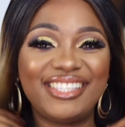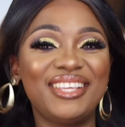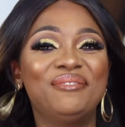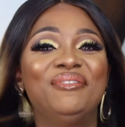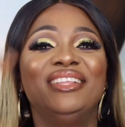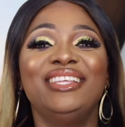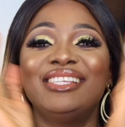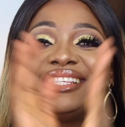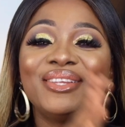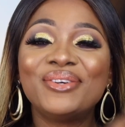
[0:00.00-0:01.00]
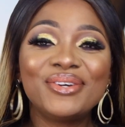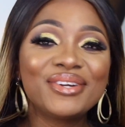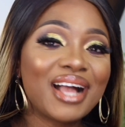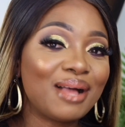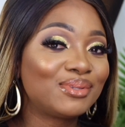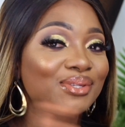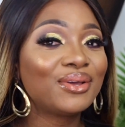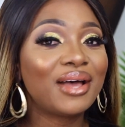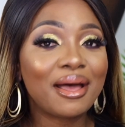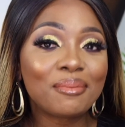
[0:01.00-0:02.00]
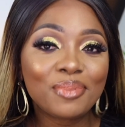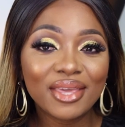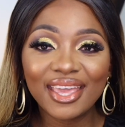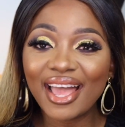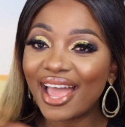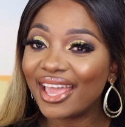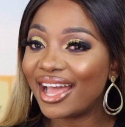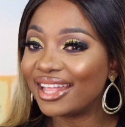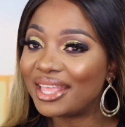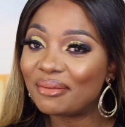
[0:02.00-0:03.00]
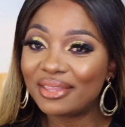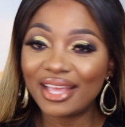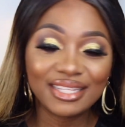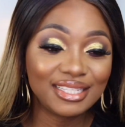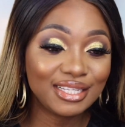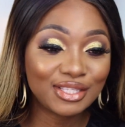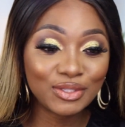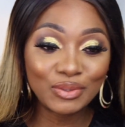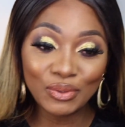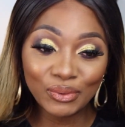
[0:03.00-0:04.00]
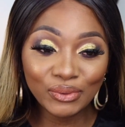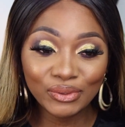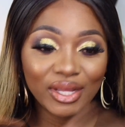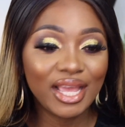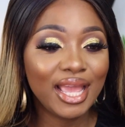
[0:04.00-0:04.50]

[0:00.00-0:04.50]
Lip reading: it for this look. I'm so happy I attempted this look.